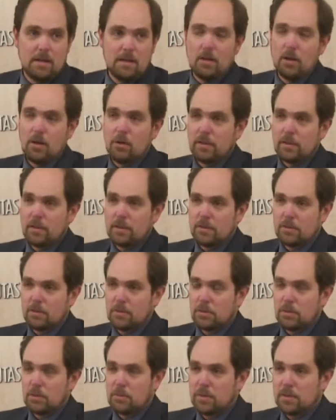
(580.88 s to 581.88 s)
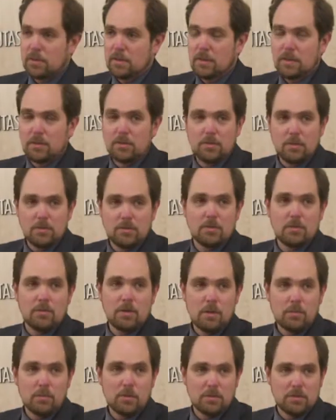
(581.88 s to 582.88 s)
All the other European countries
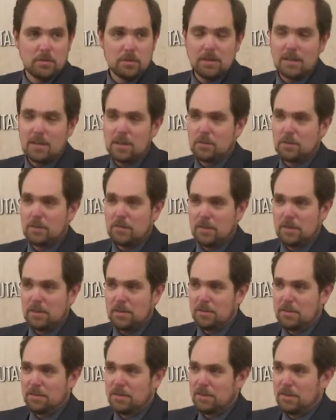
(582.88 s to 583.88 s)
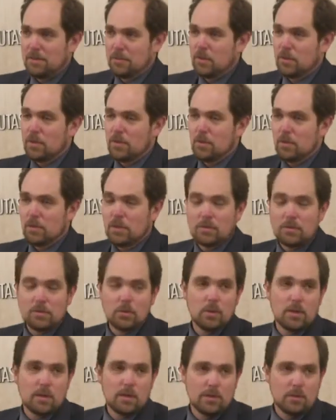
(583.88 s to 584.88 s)
scrambled to get out of there, withdraw as
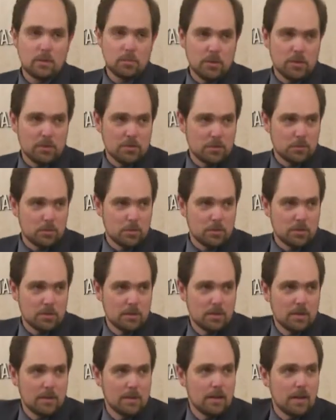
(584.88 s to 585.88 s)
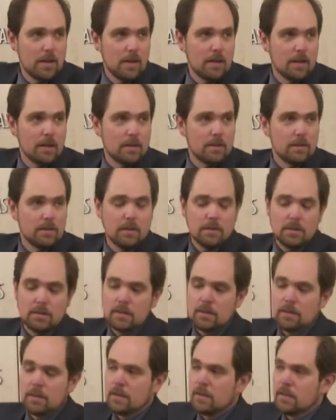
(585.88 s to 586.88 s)
quickly as possible, and
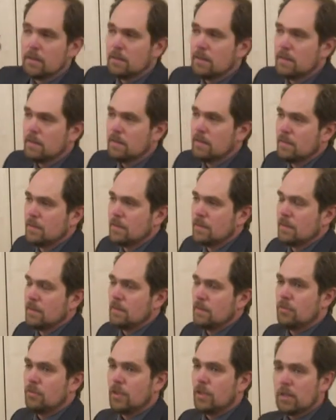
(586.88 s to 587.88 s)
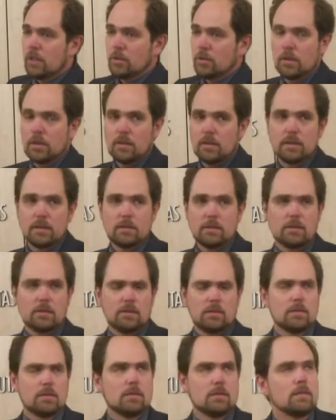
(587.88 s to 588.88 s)
in January
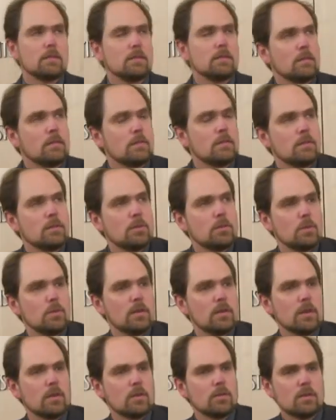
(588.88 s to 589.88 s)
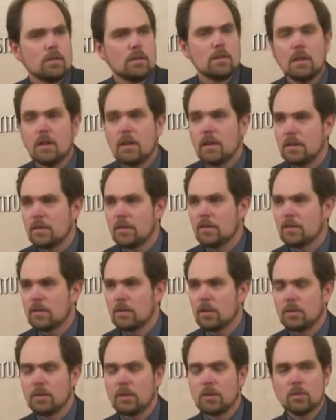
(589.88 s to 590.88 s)
2009,
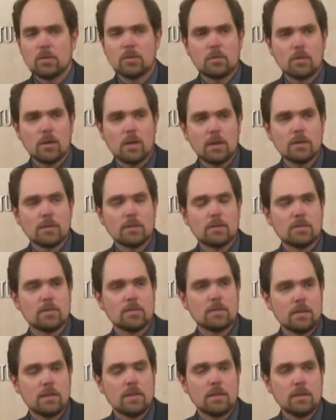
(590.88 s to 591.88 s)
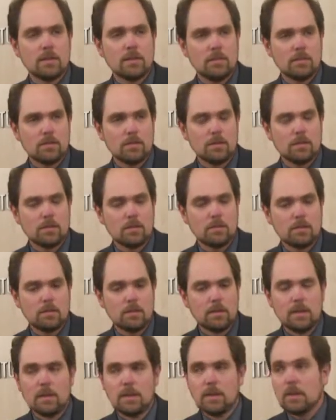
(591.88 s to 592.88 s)
Estonia was trying to sign still
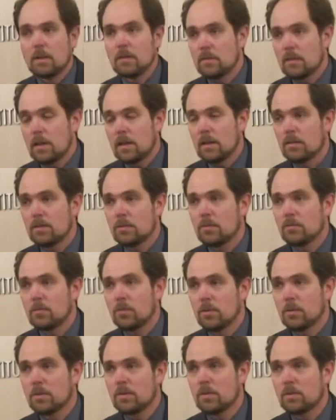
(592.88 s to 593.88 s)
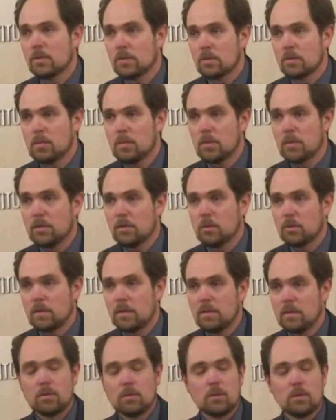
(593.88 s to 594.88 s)
a status of forces agreement
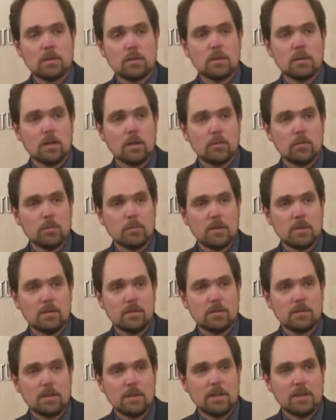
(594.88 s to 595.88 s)
with the Iraqi government,